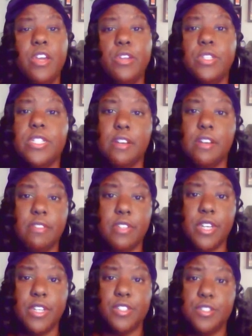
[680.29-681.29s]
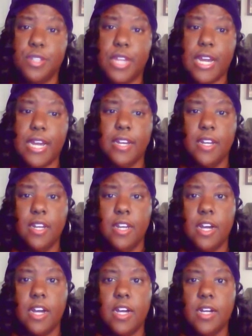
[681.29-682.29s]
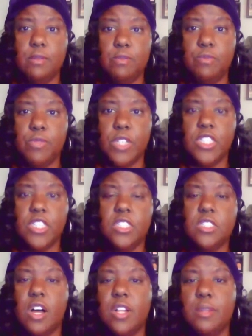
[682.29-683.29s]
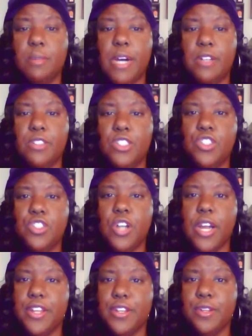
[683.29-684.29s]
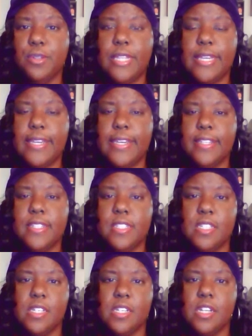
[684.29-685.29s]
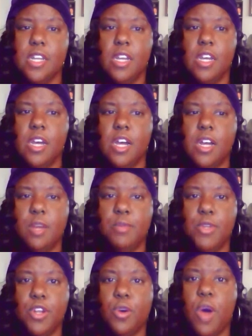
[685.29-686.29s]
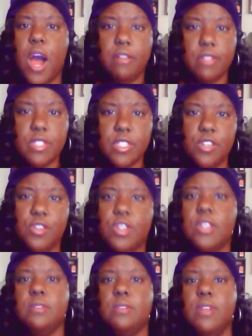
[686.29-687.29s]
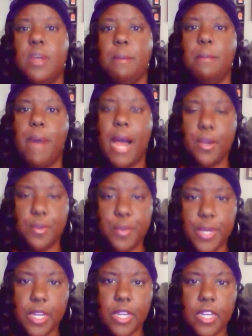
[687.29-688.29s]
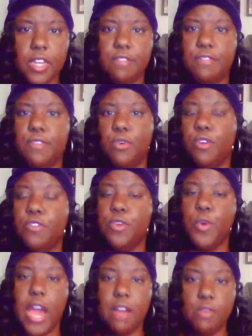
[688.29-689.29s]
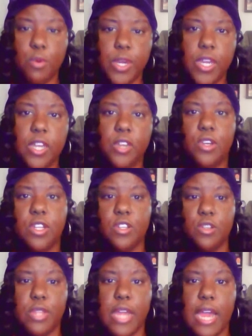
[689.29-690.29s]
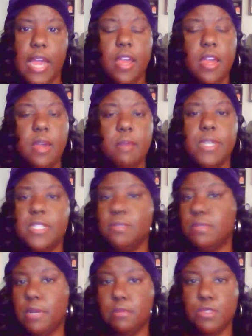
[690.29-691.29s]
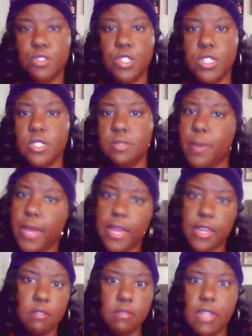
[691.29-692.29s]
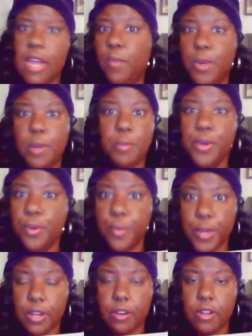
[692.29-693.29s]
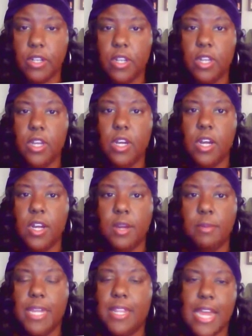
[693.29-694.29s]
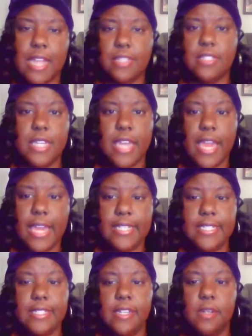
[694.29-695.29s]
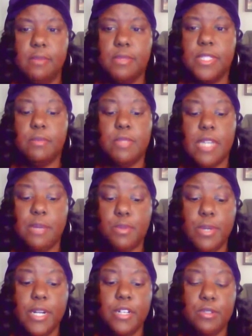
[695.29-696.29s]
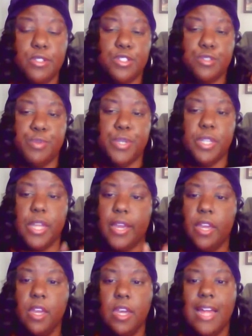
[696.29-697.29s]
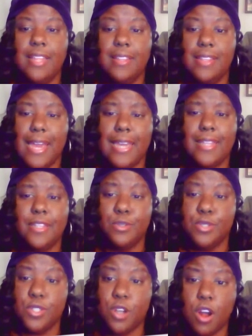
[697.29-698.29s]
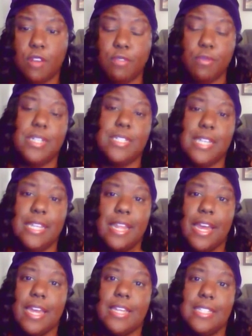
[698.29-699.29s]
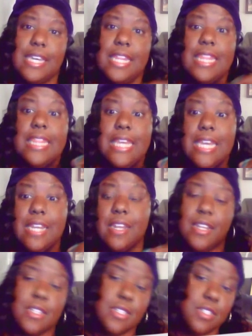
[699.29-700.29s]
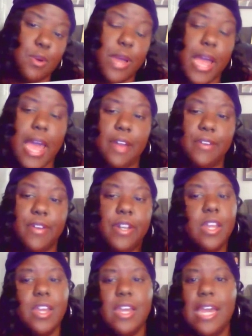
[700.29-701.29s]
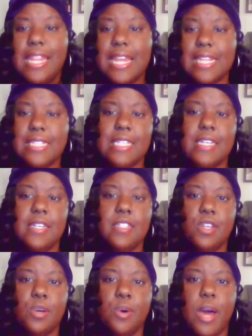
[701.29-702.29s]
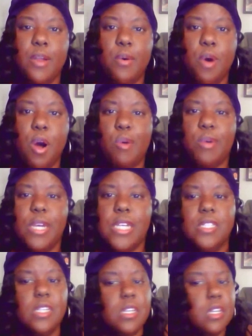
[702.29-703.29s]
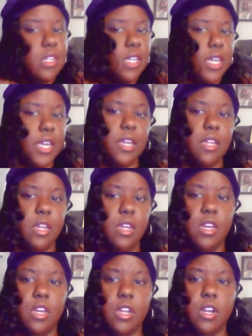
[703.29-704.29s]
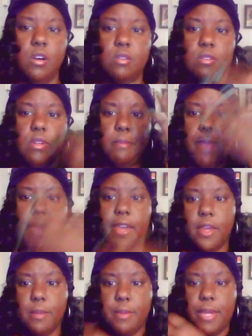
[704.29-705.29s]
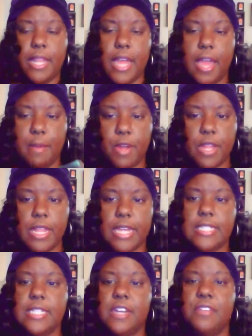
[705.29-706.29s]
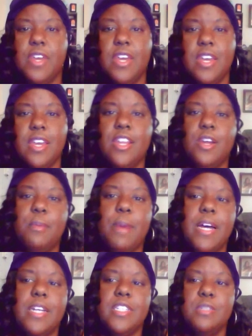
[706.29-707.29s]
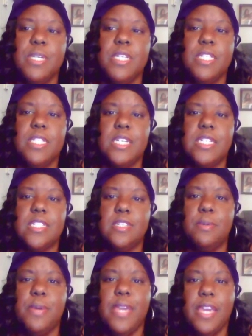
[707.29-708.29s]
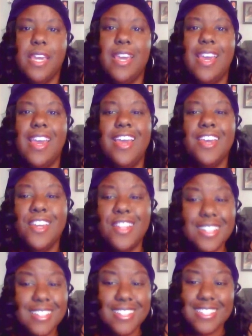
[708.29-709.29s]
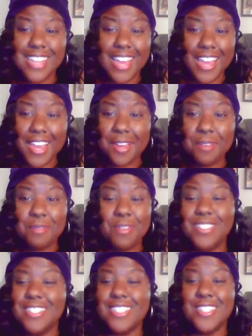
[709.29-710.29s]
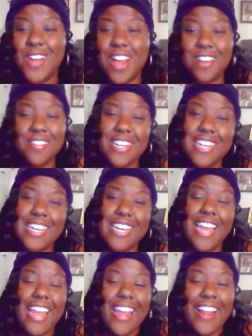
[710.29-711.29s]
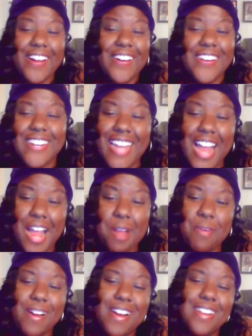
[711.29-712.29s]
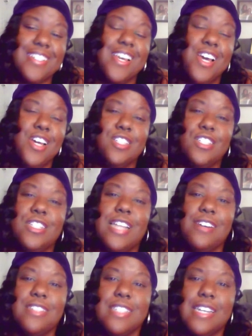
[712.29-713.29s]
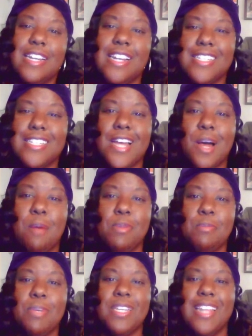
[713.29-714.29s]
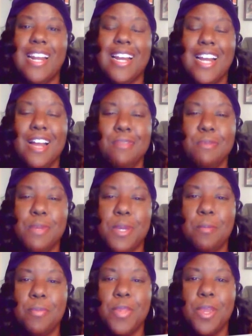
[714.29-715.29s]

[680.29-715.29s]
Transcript: You definitely could do that. Um, it's just all about just trying new things and um, you know, obviously you can buy a wig if or if you have a wig, you can do that. But sometimes you just might not want to put a wig on. Um, and that's the case. Um, sometimes what I do is just put like a light little scarf. When I say light, it's like thin and I just throw a hat on and that's it. So I don't always get, you know, makeup and glam and all that stuff. You know, my husband said to me, you look the same. You just don't have any hair, or any eyebrows. So that was like a nice compliment that I got from him.